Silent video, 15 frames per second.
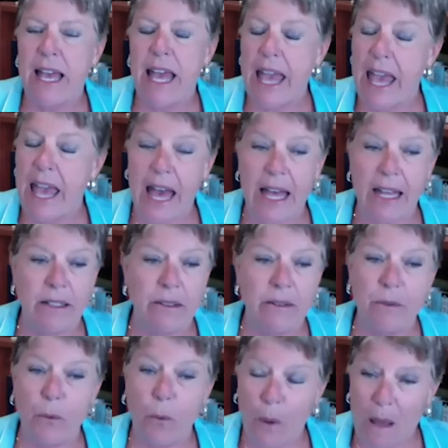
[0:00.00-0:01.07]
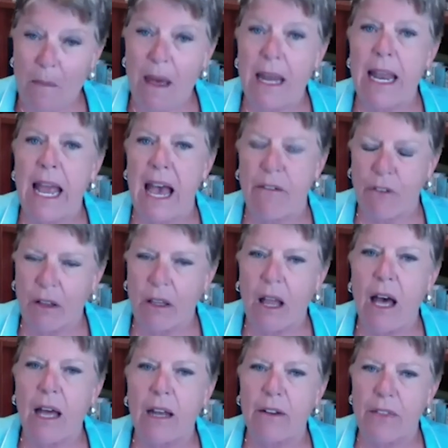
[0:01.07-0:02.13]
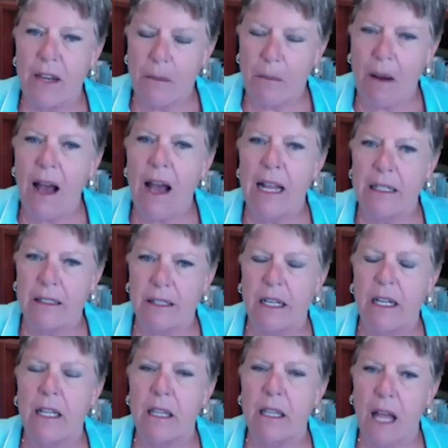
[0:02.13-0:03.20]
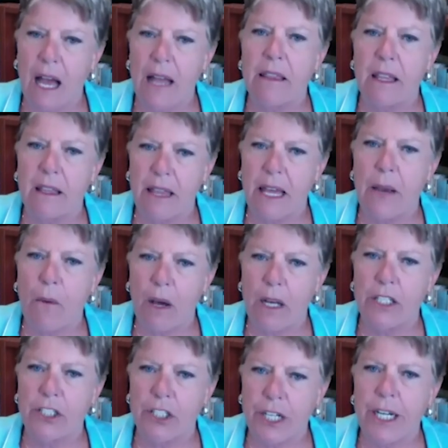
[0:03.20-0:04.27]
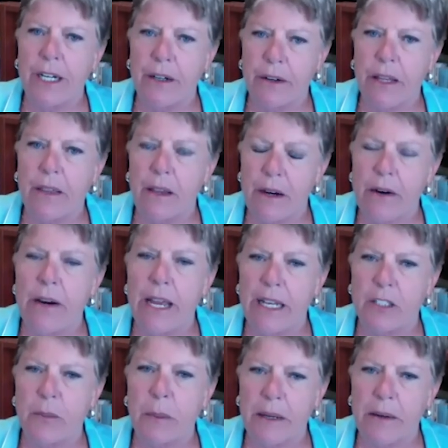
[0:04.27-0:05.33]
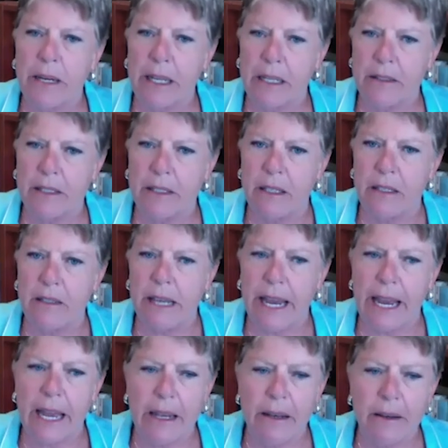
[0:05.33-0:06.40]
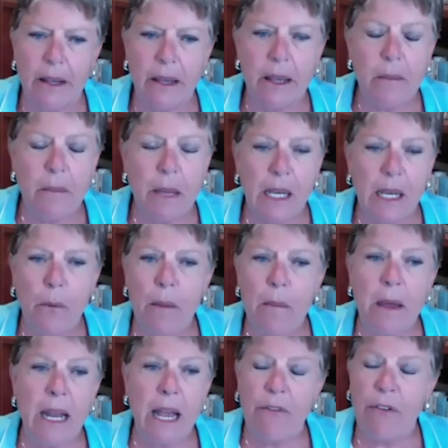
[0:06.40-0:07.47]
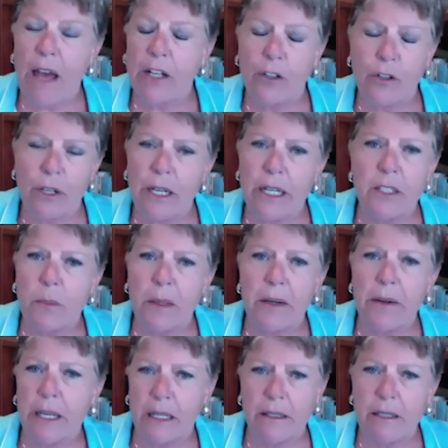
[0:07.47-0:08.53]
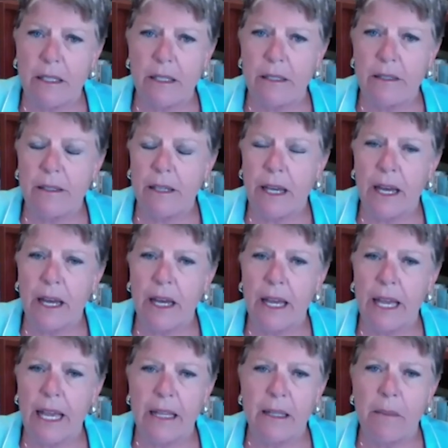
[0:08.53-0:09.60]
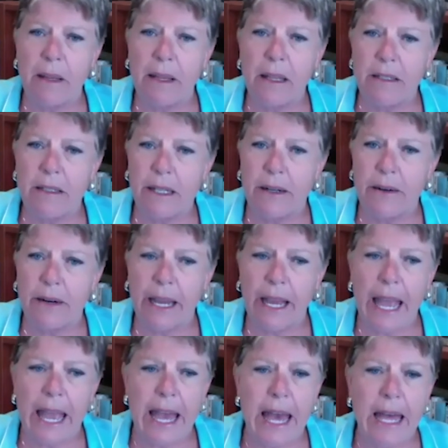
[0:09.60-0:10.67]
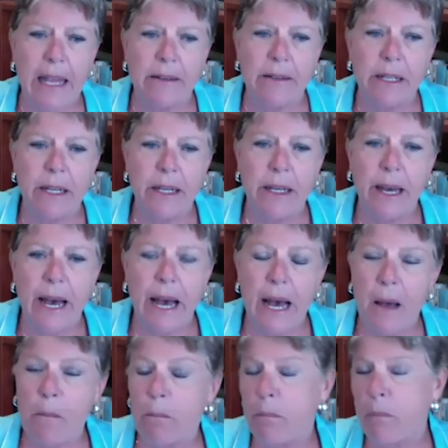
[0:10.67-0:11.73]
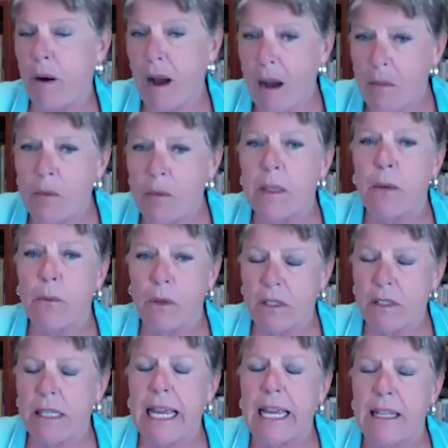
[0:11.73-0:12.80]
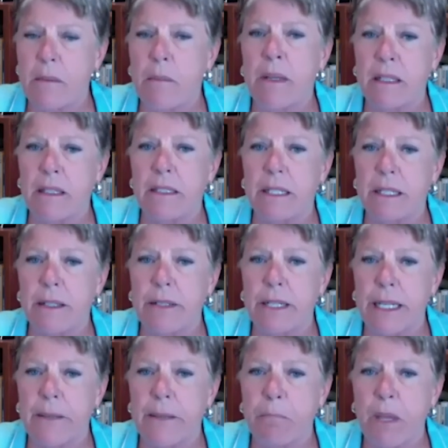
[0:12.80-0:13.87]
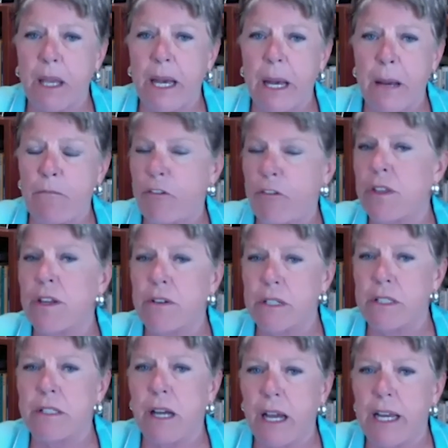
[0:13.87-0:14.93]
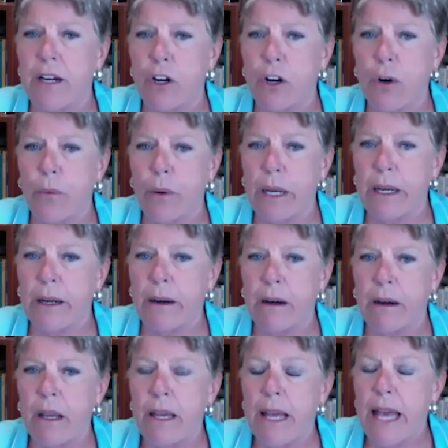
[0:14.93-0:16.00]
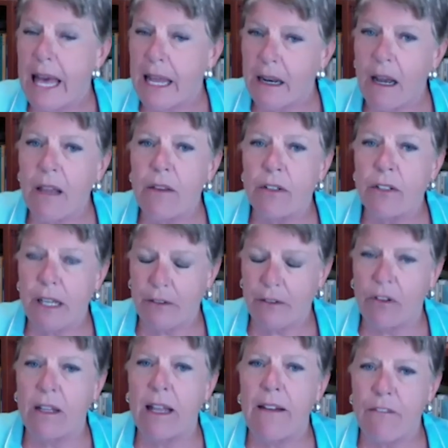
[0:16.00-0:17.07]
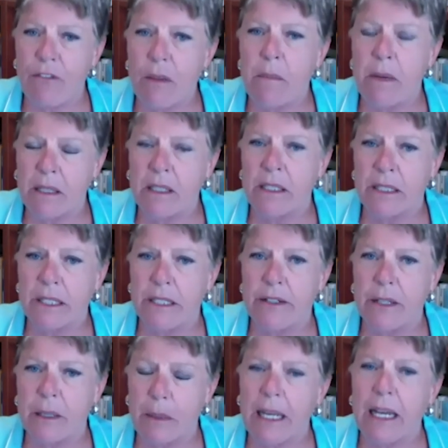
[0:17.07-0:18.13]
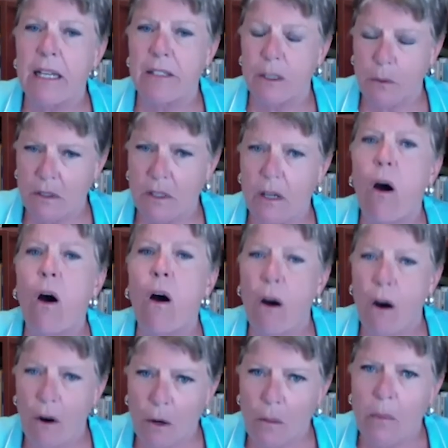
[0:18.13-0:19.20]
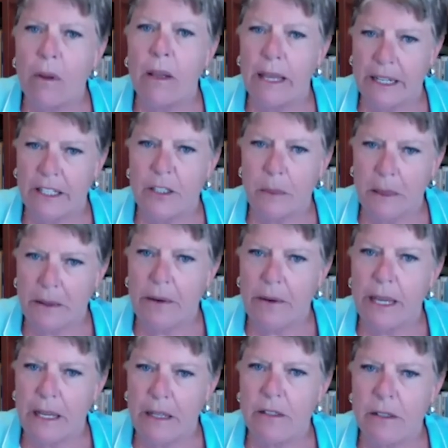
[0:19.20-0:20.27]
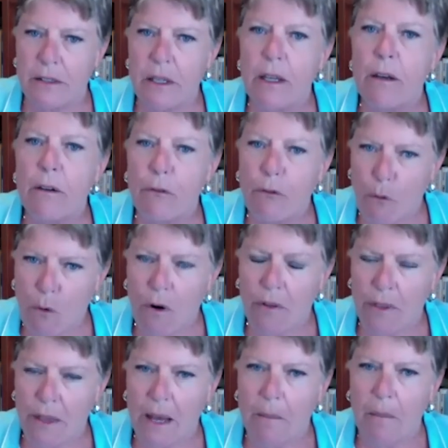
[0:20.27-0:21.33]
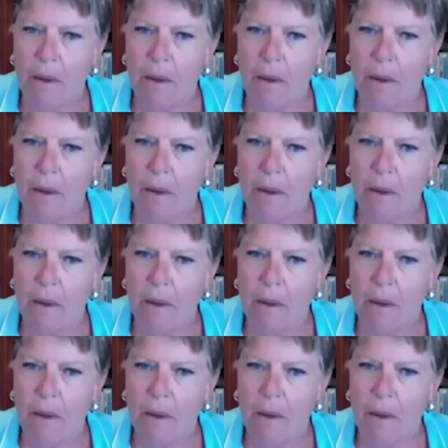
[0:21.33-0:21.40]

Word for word: and women have a lot on their minds and a lot that they want to share and their experiences and many women have had good experiences uh, in the military and um, probably will stay in the military um, for their entire career and others have left the military because it was a horrible experience for them